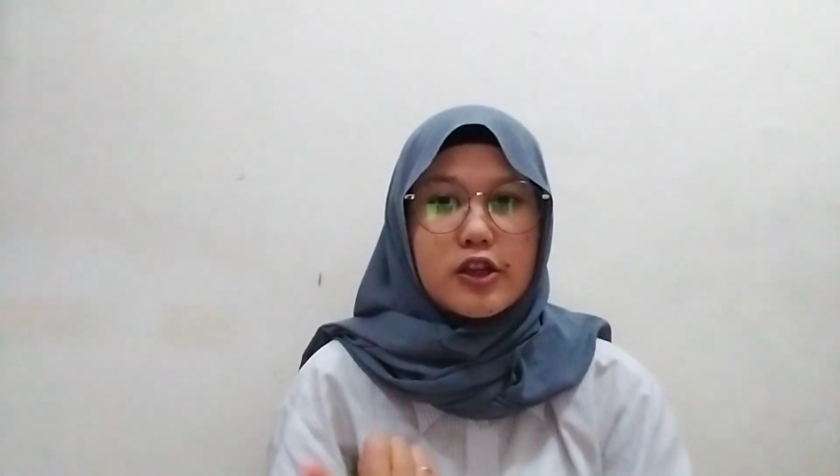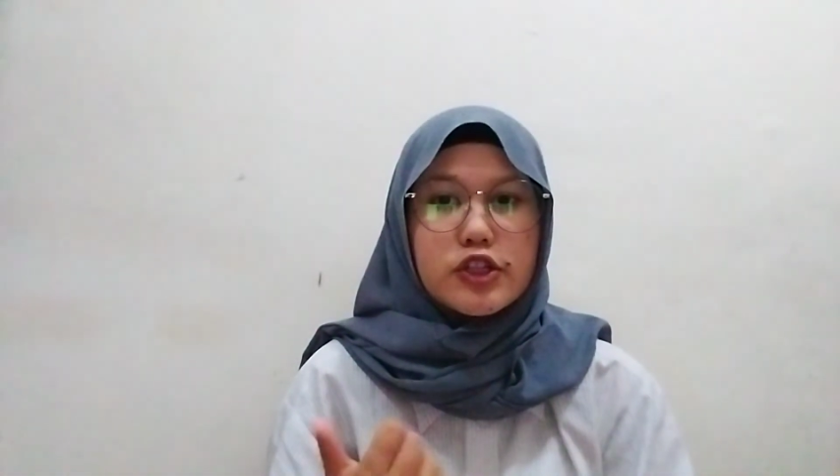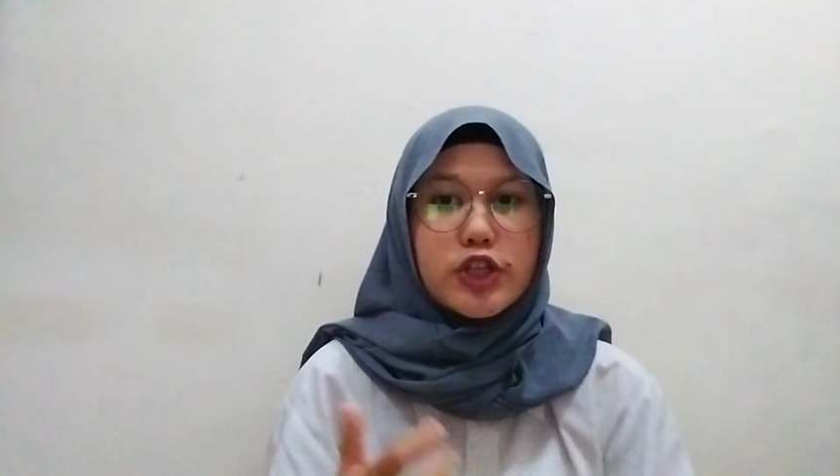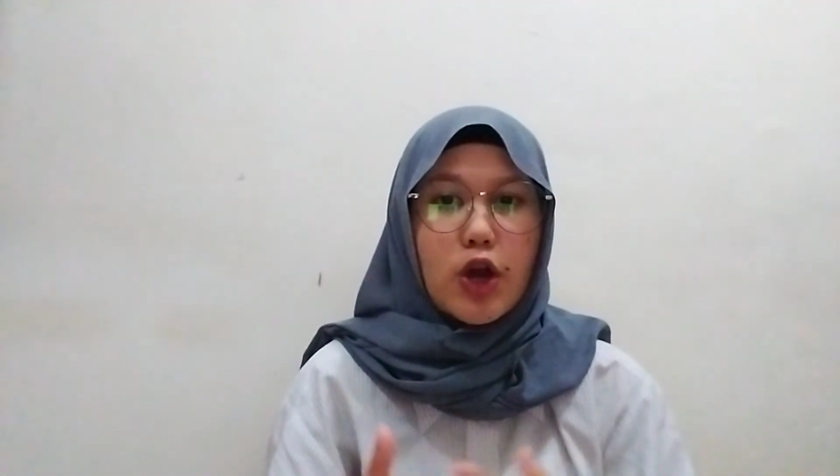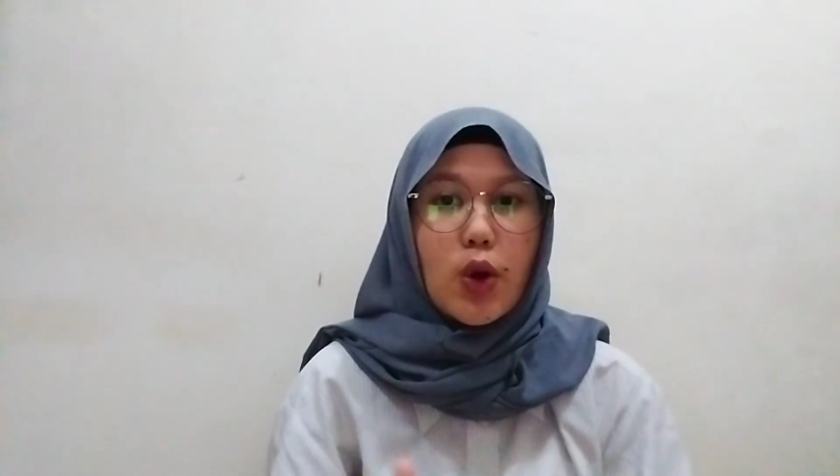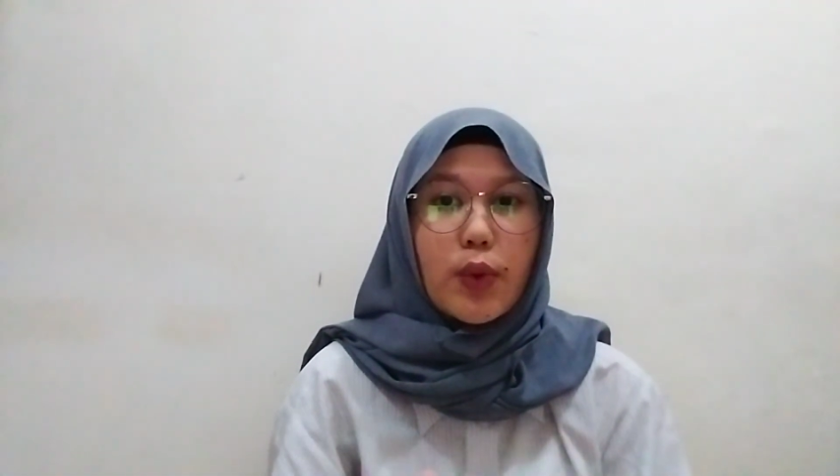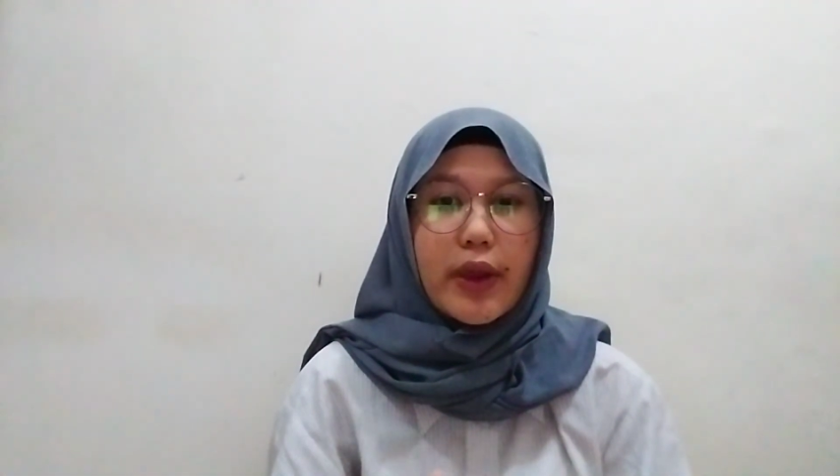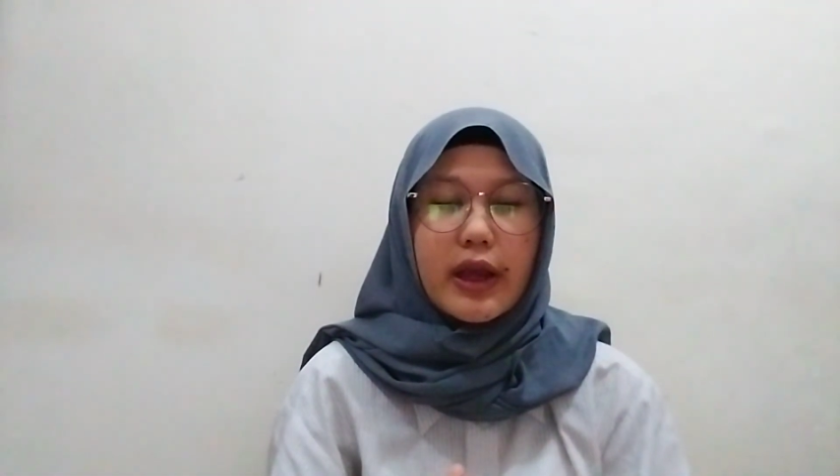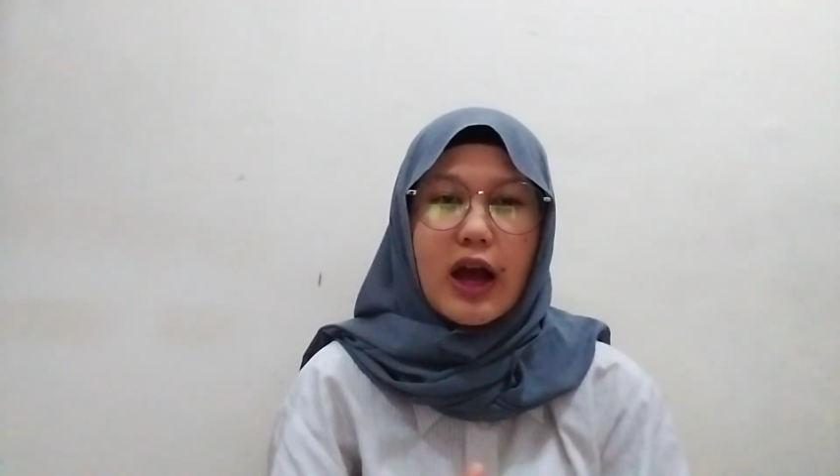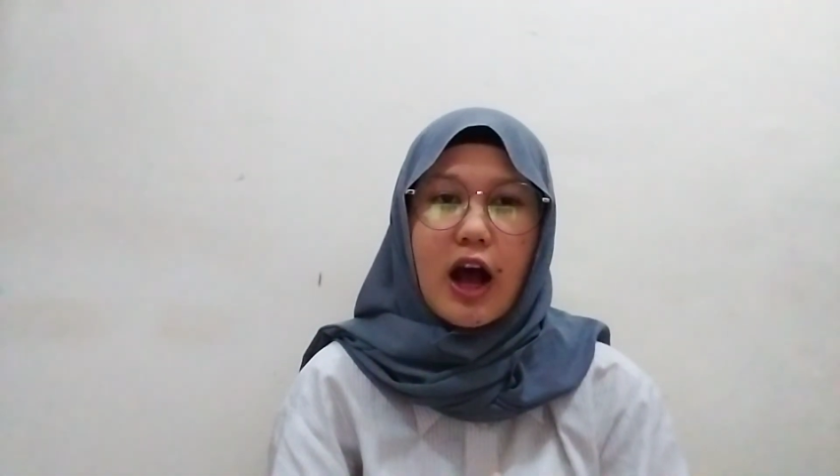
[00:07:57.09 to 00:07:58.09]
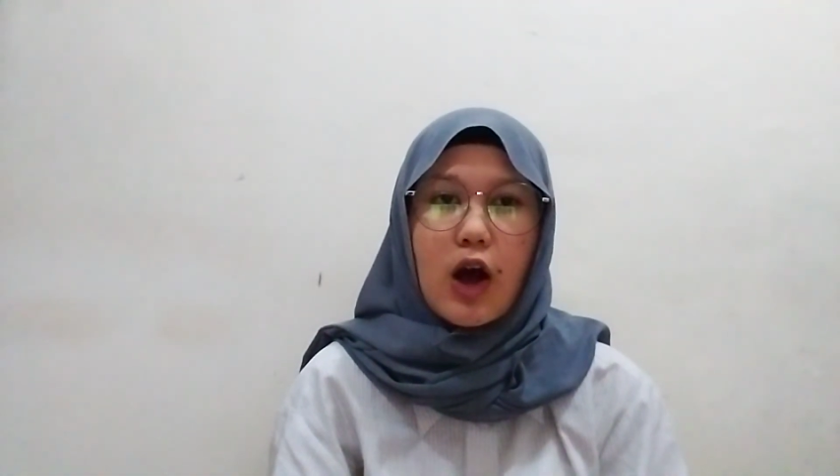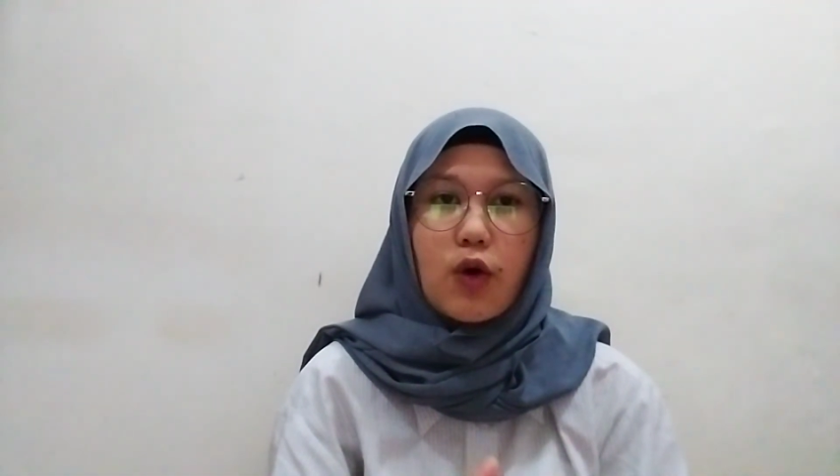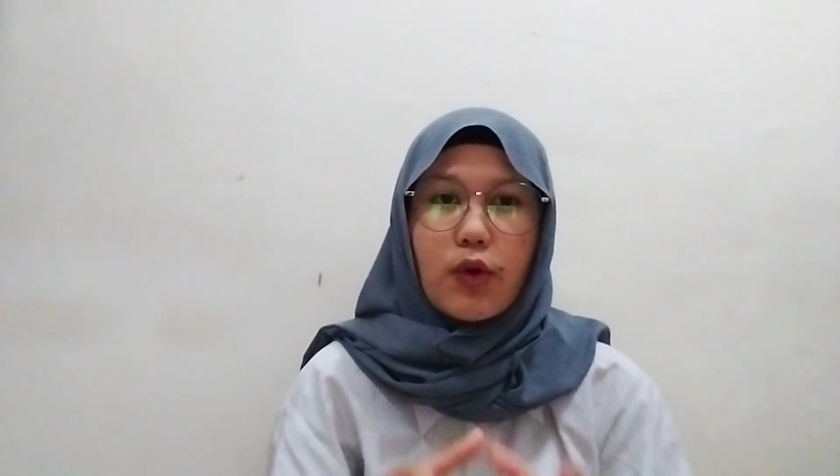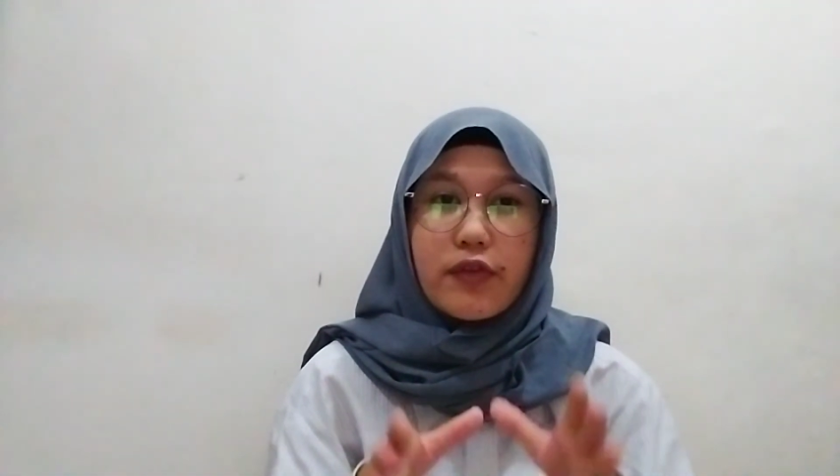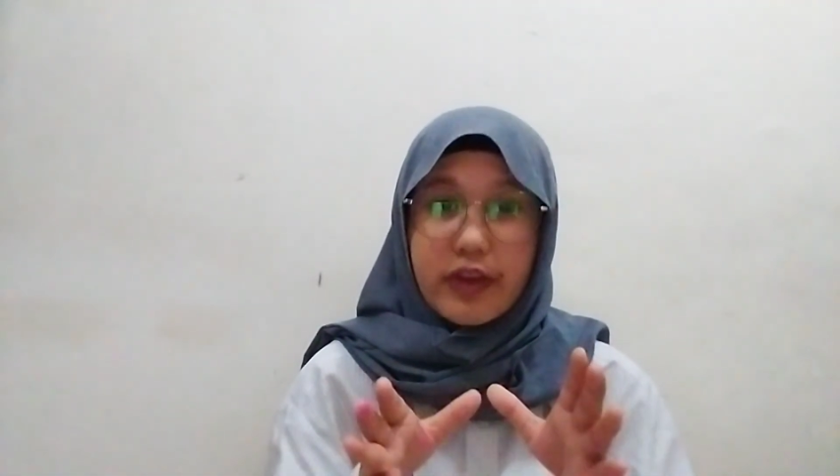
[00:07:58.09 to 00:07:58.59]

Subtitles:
showing how